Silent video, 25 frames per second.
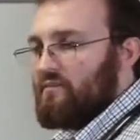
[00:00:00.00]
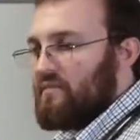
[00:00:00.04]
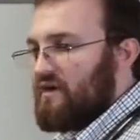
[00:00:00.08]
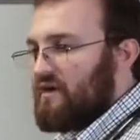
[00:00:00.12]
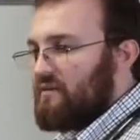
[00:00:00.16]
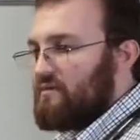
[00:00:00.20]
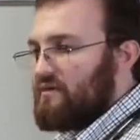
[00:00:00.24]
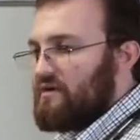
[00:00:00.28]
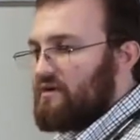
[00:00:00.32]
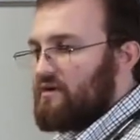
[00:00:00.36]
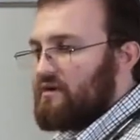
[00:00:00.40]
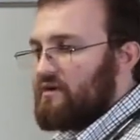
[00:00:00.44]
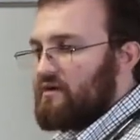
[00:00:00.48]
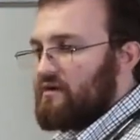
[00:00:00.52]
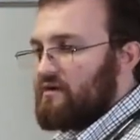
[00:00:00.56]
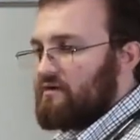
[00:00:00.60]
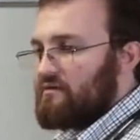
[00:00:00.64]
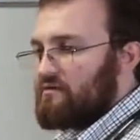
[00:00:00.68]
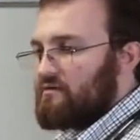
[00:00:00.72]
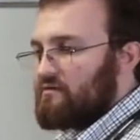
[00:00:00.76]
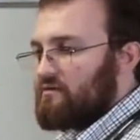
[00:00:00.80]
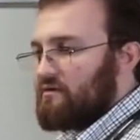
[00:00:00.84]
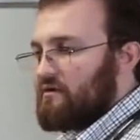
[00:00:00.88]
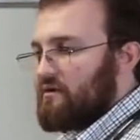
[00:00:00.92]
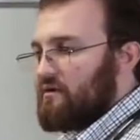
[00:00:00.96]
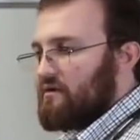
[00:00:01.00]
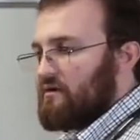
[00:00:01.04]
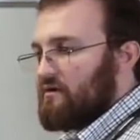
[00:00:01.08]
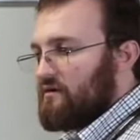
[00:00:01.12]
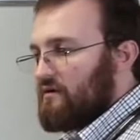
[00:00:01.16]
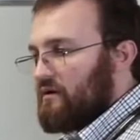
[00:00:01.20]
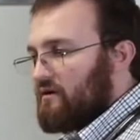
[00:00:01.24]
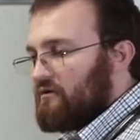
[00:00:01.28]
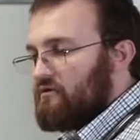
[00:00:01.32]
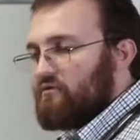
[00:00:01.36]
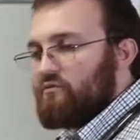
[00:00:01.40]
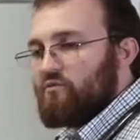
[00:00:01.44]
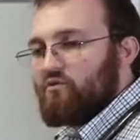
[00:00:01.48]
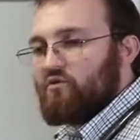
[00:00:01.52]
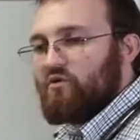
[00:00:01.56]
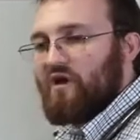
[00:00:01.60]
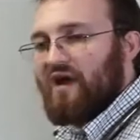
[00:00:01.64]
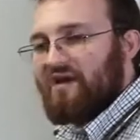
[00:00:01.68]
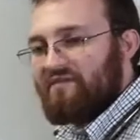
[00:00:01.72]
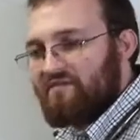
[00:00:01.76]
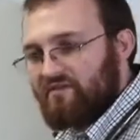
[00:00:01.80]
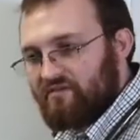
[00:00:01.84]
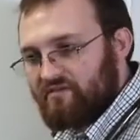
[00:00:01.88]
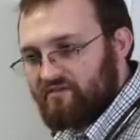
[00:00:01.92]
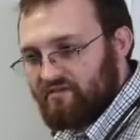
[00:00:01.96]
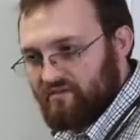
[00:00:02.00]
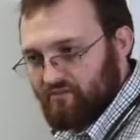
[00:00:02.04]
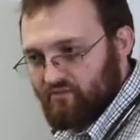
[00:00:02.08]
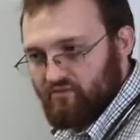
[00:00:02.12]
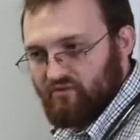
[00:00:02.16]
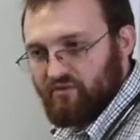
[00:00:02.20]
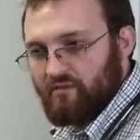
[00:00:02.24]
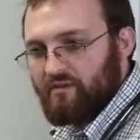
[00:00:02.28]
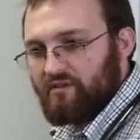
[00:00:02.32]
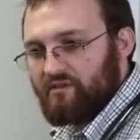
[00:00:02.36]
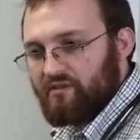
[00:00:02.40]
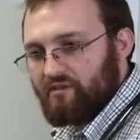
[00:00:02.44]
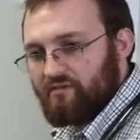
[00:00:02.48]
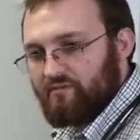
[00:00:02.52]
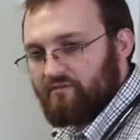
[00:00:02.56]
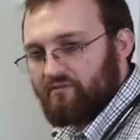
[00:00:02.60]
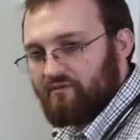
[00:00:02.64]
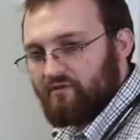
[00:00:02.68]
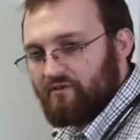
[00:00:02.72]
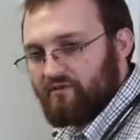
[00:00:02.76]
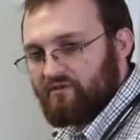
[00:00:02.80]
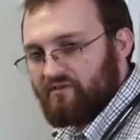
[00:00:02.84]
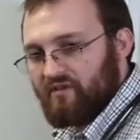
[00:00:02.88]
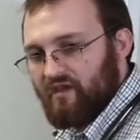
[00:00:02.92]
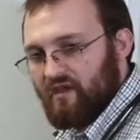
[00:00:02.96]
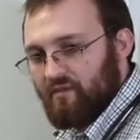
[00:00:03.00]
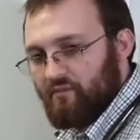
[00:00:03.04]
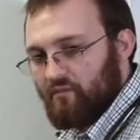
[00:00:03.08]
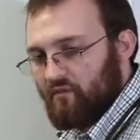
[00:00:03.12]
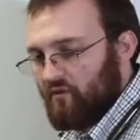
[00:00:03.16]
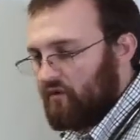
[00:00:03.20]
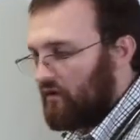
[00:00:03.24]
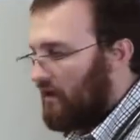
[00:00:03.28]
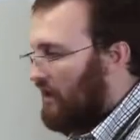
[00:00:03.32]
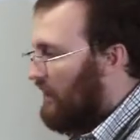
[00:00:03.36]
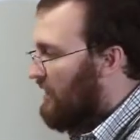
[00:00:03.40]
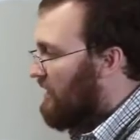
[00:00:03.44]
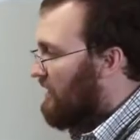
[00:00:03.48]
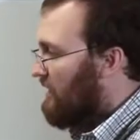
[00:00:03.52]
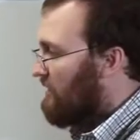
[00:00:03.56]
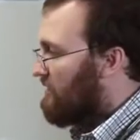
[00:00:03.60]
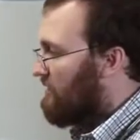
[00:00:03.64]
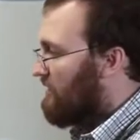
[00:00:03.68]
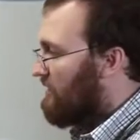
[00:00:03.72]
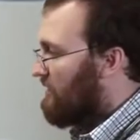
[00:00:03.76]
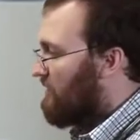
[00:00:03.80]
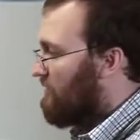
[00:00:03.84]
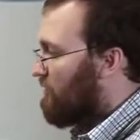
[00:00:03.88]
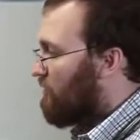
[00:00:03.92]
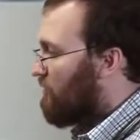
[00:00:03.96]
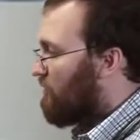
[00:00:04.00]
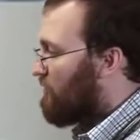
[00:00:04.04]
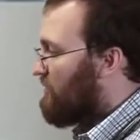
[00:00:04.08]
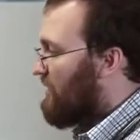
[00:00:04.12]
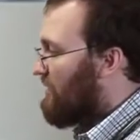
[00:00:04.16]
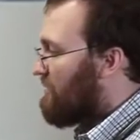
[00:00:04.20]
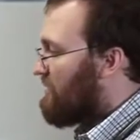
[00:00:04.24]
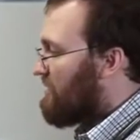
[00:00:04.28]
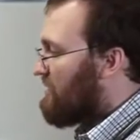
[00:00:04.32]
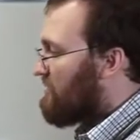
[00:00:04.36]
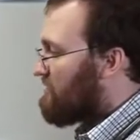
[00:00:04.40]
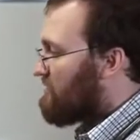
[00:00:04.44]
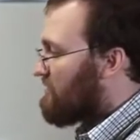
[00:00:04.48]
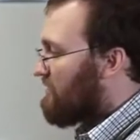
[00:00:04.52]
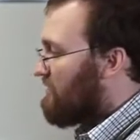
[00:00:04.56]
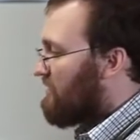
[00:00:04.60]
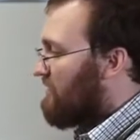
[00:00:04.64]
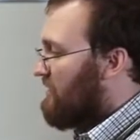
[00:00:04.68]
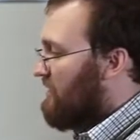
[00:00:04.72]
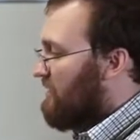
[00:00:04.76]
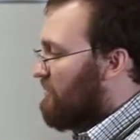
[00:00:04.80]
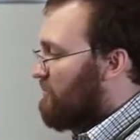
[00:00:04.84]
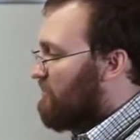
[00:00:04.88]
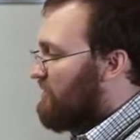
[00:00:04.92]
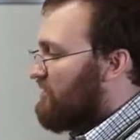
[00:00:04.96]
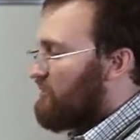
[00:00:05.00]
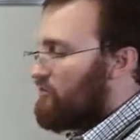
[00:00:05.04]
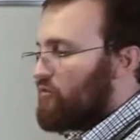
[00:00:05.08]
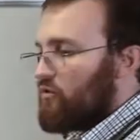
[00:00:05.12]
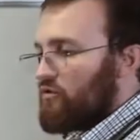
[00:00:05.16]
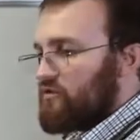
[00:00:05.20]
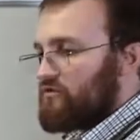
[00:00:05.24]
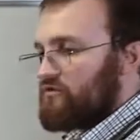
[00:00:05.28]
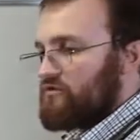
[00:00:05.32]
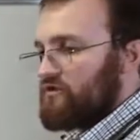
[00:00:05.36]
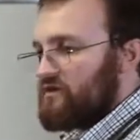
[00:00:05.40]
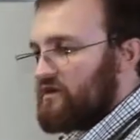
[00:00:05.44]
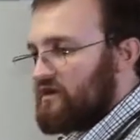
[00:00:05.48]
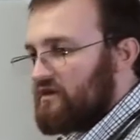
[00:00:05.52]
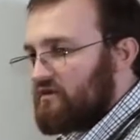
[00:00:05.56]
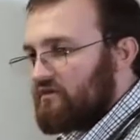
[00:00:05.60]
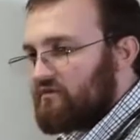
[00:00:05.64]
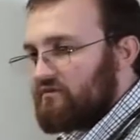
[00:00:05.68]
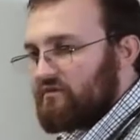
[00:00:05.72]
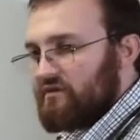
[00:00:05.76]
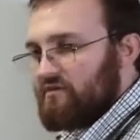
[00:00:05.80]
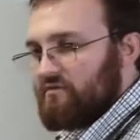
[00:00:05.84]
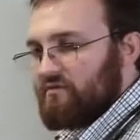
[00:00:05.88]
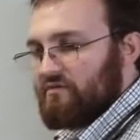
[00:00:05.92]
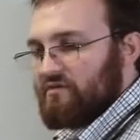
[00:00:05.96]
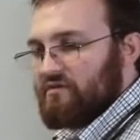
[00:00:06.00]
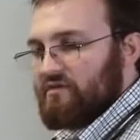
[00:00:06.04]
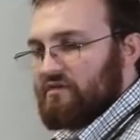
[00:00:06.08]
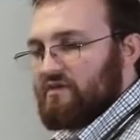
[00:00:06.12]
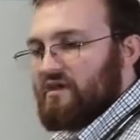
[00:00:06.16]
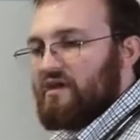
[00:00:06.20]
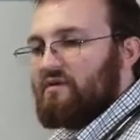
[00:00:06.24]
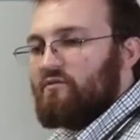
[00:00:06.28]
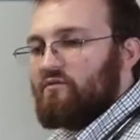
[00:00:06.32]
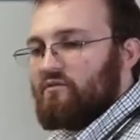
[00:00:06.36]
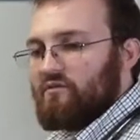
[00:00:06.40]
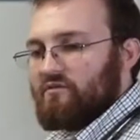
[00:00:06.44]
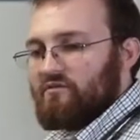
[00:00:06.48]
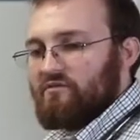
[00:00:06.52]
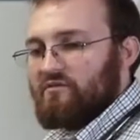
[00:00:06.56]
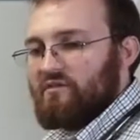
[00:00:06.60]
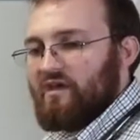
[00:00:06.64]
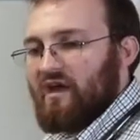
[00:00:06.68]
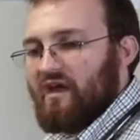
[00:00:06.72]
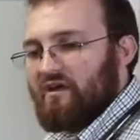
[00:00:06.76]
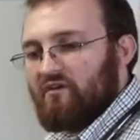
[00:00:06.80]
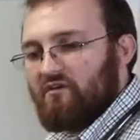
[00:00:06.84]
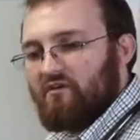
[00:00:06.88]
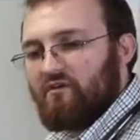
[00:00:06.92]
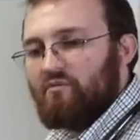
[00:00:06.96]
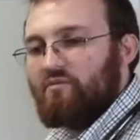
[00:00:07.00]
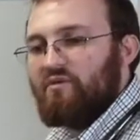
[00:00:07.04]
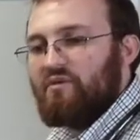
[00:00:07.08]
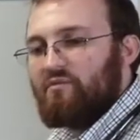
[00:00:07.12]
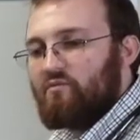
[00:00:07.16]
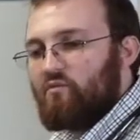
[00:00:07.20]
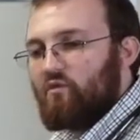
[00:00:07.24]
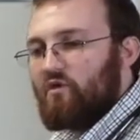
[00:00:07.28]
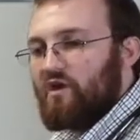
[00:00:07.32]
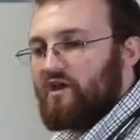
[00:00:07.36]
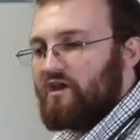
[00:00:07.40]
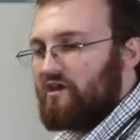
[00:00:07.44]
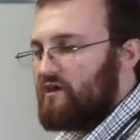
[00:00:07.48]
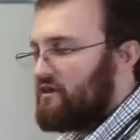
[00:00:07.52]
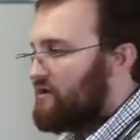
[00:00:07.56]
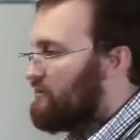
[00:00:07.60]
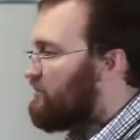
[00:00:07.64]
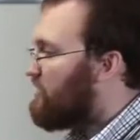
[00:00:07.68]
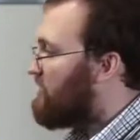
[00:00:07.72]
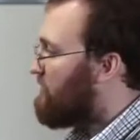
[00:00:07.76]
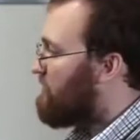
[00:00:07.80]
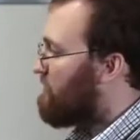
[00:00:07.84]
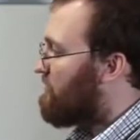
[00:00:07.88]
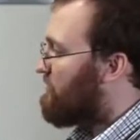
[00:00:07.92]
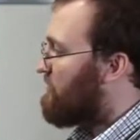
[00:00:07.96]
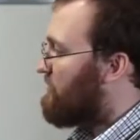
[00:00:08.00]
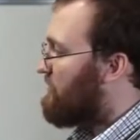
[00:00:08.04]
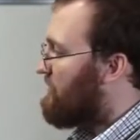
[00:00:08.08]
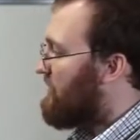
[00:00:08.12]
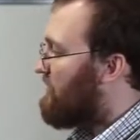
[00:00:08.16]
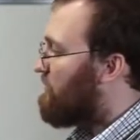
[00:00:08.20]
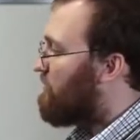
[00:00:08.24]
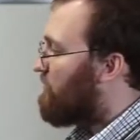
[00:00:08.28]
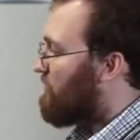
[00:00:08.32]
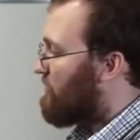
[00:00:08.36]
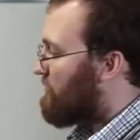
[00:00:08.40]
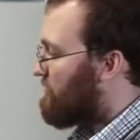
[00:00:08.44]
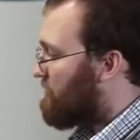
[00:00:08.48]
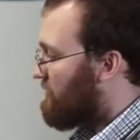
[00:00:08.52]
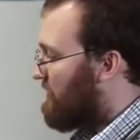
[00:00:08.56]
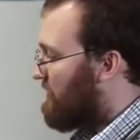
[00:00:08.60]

Maybe it's a new privacy primitive, for example. Or maybe it's a bit more security with the network stack or a bit more anonymity with the network